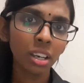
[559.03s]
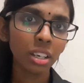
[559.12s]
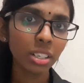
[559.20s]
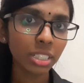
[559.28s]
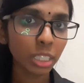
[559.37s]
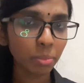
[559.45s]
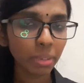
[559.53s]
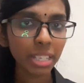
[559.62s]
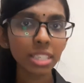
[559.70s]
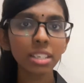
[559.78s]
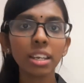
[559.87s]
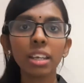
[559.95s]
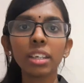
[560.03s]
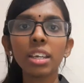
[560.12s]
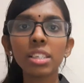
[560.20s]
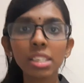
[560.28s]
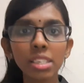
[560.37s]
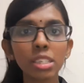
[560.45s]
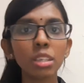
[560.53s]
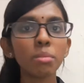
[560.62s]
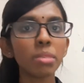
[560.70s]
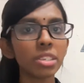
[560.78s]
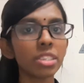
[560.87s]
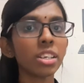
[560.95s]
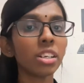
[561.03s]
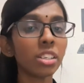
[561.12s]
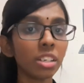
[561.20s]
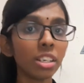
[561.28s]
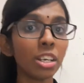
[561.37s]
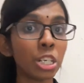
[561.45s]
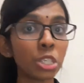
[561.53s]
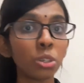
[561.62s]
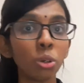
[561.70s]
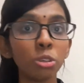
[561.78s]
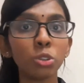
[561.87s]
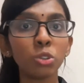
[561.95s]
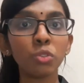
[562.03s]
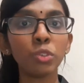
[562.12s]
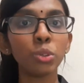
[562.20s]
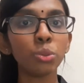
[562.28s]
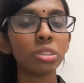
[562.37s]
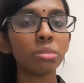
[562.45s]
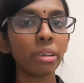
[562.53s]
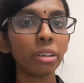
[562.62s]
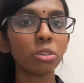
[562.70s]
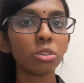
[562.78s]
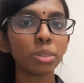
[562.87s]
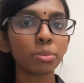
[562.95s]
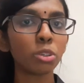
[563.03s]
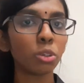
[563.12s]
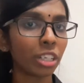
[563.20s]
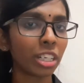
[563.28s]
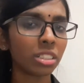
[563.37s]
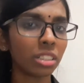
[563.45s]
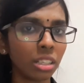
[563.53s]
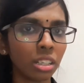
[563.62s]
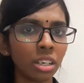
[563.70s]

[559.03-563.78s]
The GPS tracking system is generally installed to view the microchip's location.